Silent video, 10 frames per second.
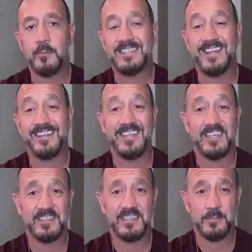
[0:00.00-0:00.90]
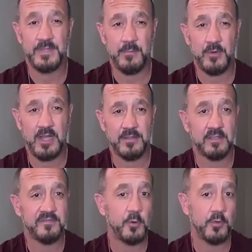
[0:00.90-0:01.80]
I said at the end of September, I thought
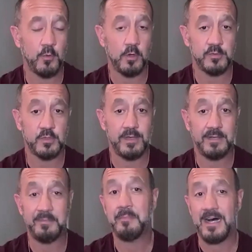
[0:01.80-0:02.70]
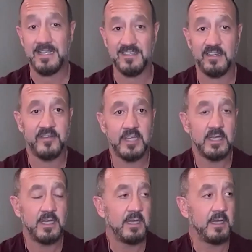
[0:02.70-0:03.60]
the fourth quarter was going to be positive.
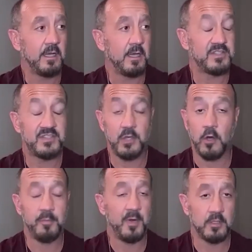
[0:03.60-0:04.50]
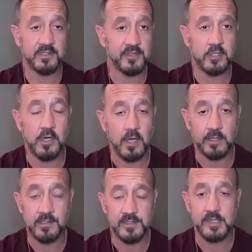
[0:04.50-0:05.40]
So bold of a call
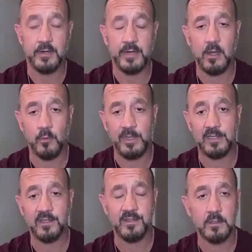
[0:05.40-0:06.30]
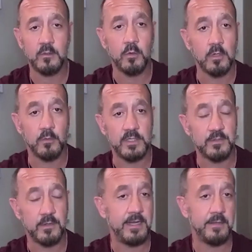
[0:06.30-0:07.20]
considering how weak the third quarter was,
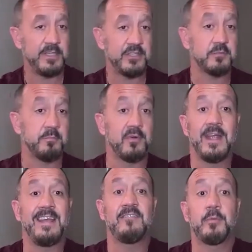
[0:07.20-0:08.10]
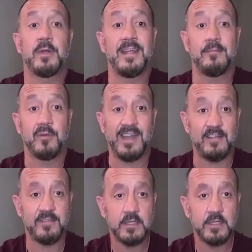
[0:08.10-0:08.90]
right? I mean, just brave, brave, brave.